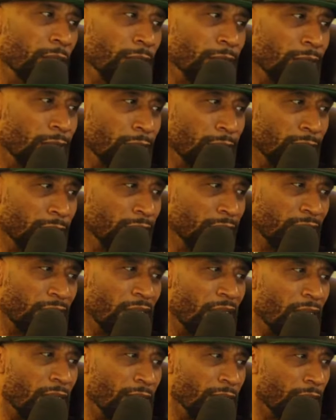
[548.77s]
Looking at this
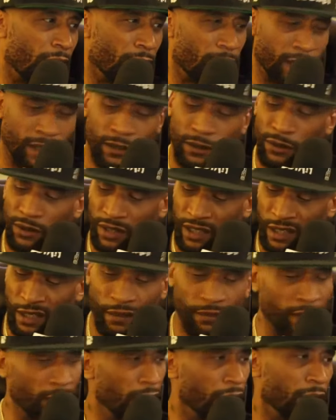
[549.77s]
guy like, are you
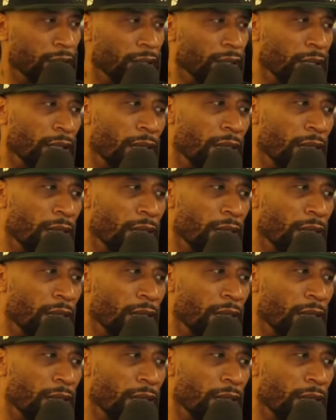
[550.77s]
serious?